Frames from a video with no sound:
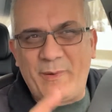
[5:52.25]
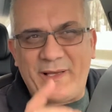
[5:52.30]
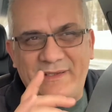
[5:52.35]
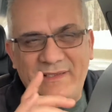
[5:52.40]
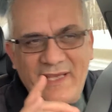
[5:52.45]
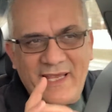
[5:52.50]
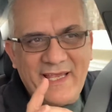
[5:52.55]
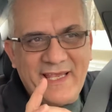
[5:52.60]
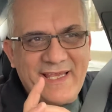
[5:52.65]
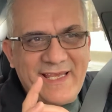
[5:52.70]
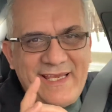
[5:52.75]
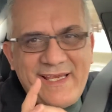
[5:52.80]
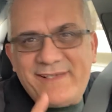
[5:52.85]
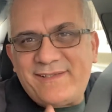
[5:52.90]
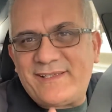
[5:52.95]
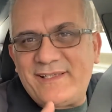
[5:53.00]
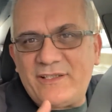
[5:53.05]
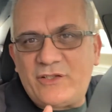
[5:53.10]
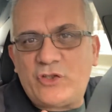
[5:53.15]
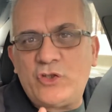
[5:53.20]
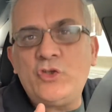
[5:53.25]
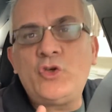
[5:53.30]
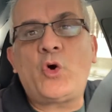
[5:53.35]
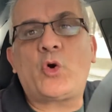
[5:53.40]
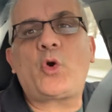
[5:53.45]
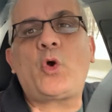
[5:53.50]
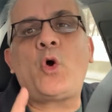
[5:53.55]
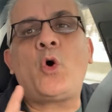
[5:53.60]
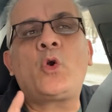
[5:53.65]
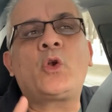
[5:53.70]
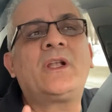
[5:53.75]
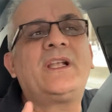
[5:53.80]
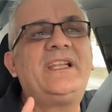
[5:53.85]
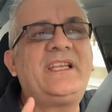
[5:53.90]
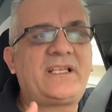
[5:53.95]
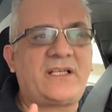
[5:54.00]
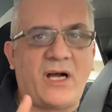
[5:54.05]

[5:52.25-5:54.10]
But is it your only